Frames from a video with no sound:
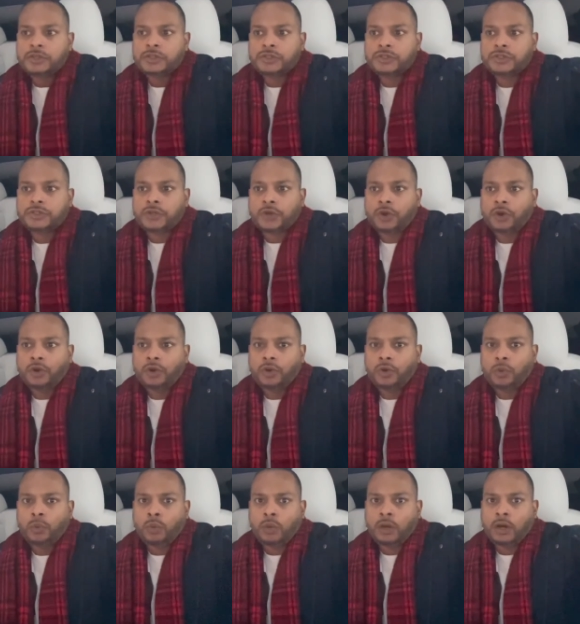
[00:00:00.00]

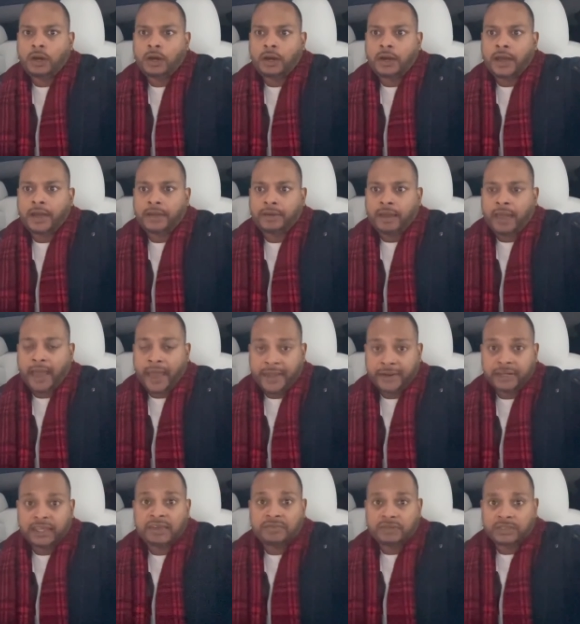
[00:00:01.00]
So, uh,
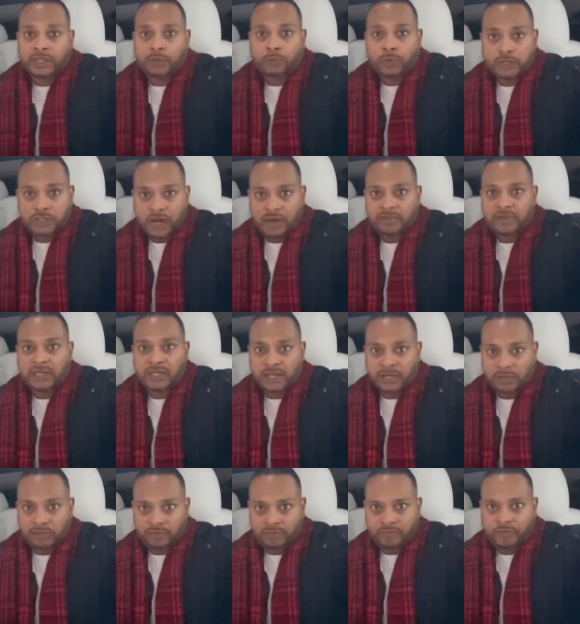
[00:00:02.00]
and given that we're driving it
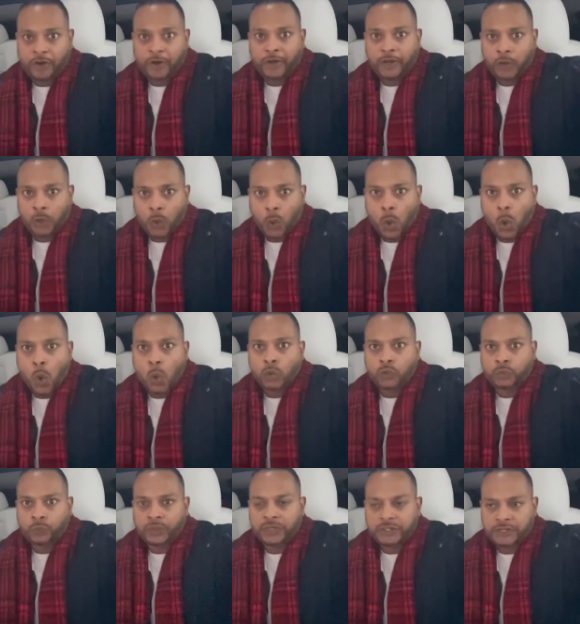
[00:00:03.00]
in very
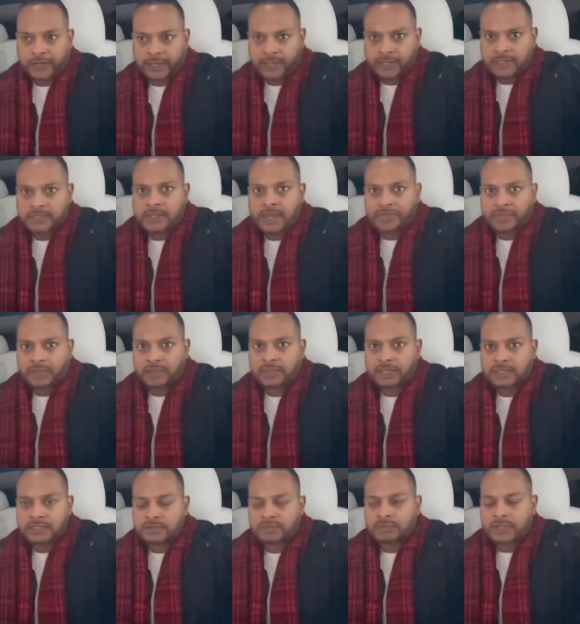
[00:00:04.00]
cold winter days, I think
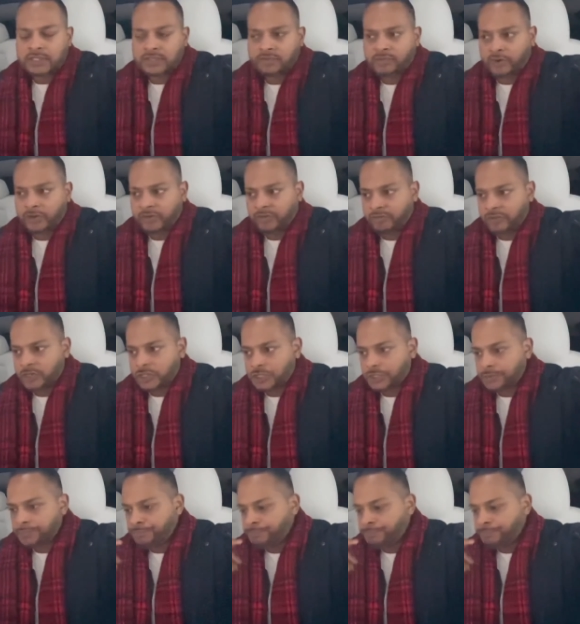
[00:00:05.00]
that's, that's very efficient.